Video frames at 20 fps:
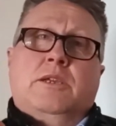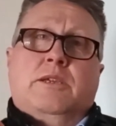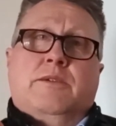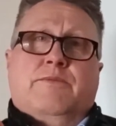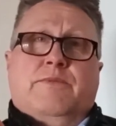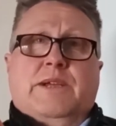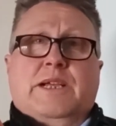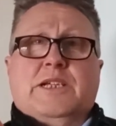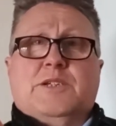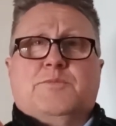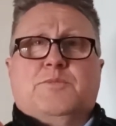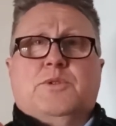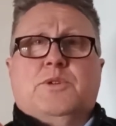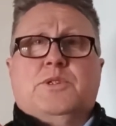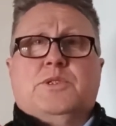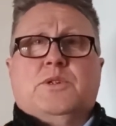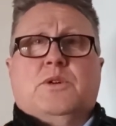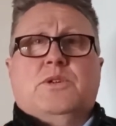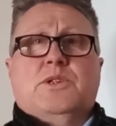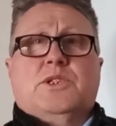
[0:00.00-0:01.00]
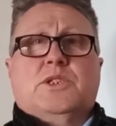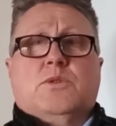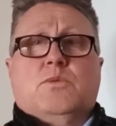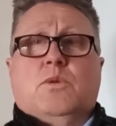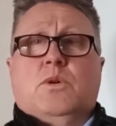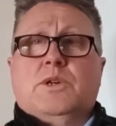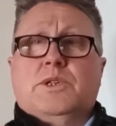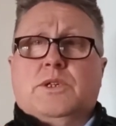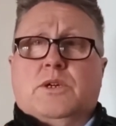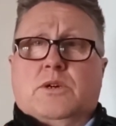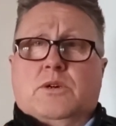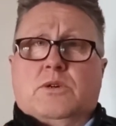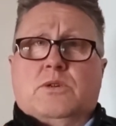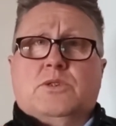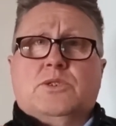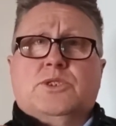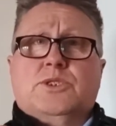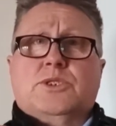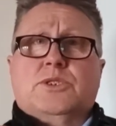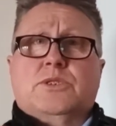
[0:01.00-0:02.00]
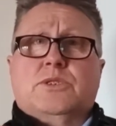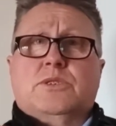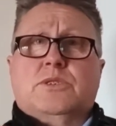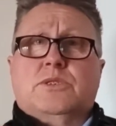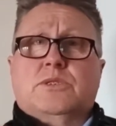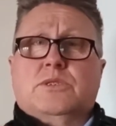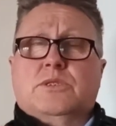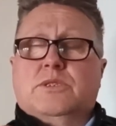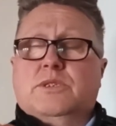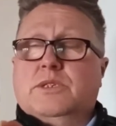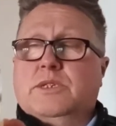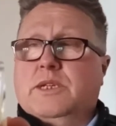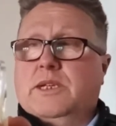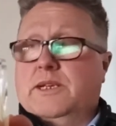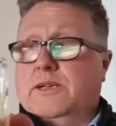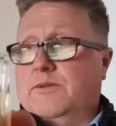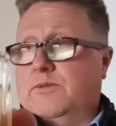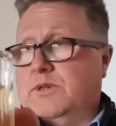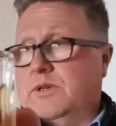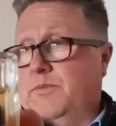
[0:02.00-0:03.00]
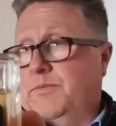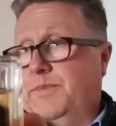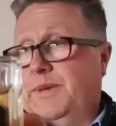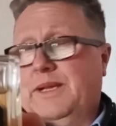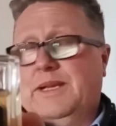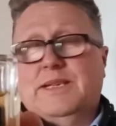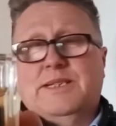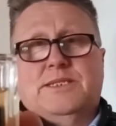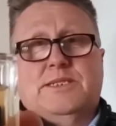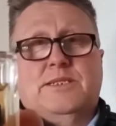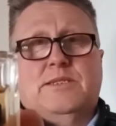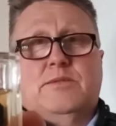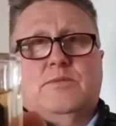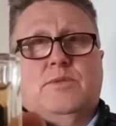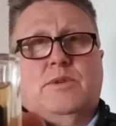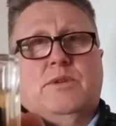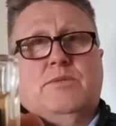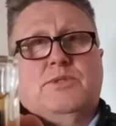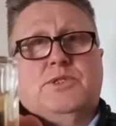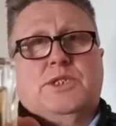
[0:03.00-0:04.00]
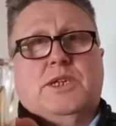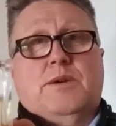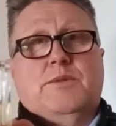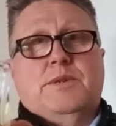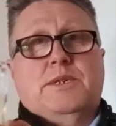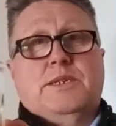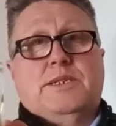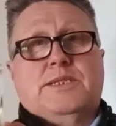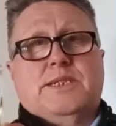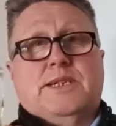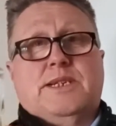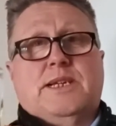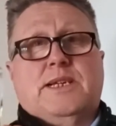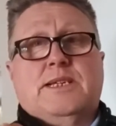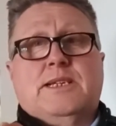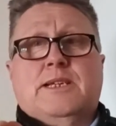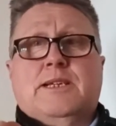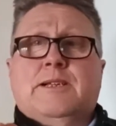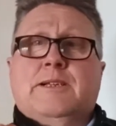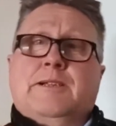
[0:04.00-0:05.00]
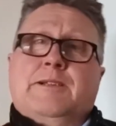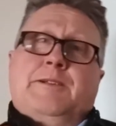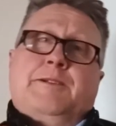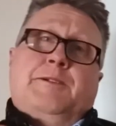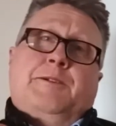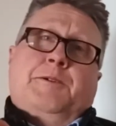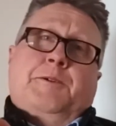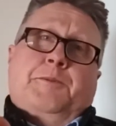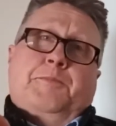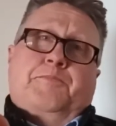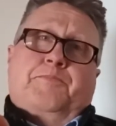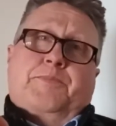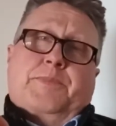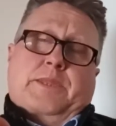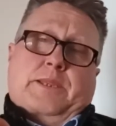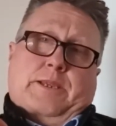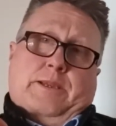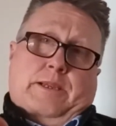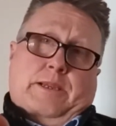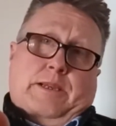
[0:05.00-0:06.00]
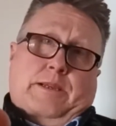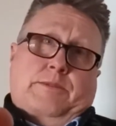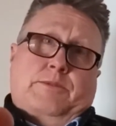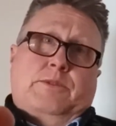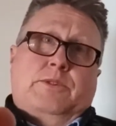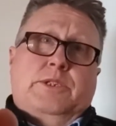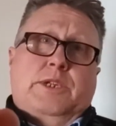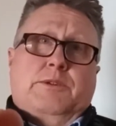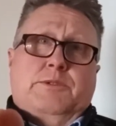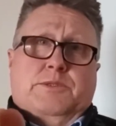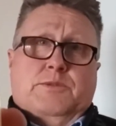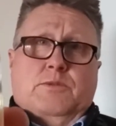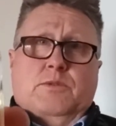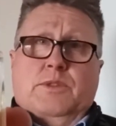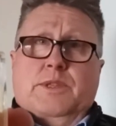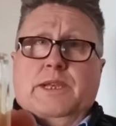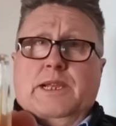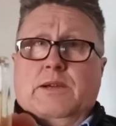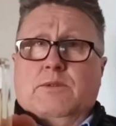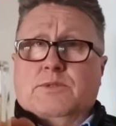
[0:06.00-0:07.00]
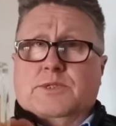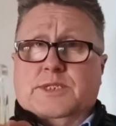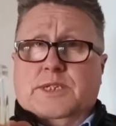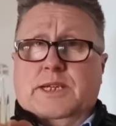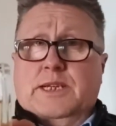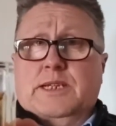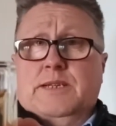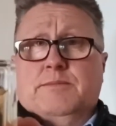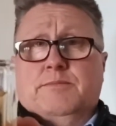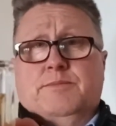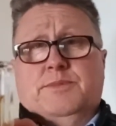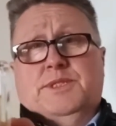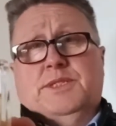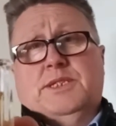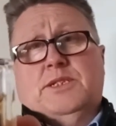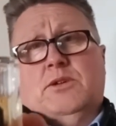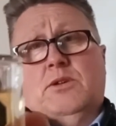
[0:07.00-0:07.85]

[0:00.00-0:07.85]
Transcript: First put it on, it's quite harsh, you know, compared to the one I was showing you today, due to all the notes in it.